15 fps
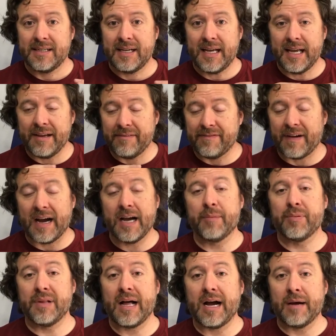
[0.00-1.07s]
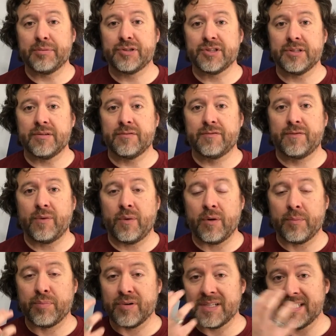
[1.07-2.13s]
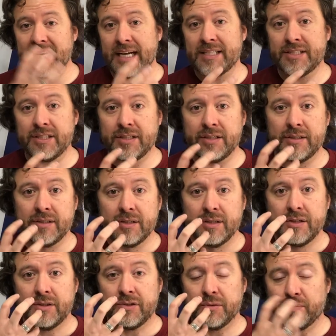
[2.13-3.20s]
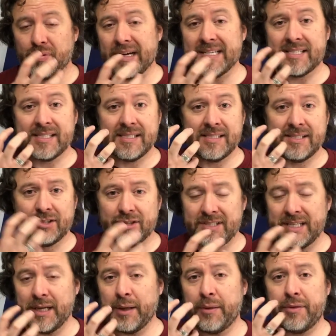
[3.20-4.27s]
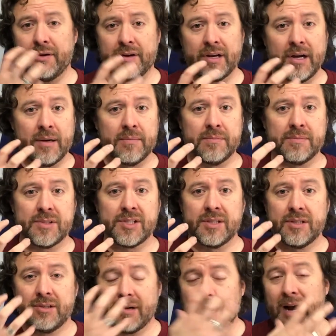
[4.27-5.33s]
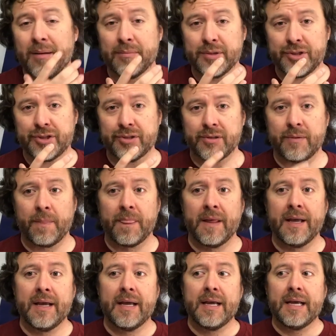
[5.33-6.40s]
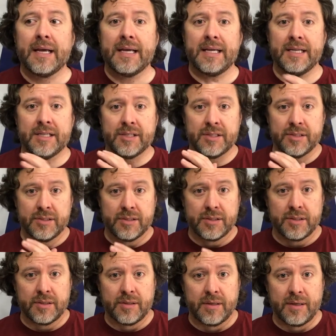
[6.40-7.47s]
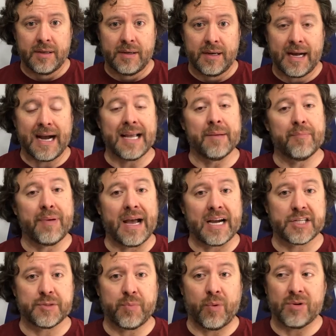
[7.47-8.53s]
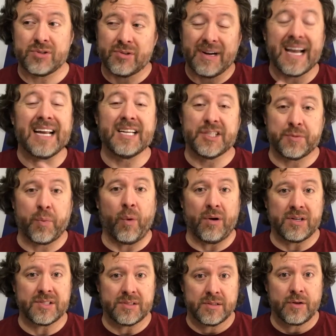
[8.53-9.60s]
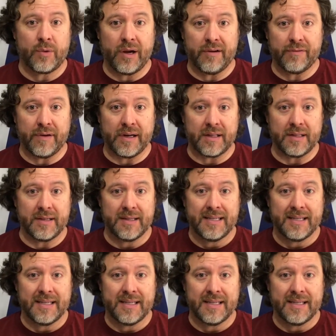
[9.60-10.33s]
a viable option for protecting your braces, your teeth, your gums, your embouchure in high-impact sports, or any sports, quite frankly.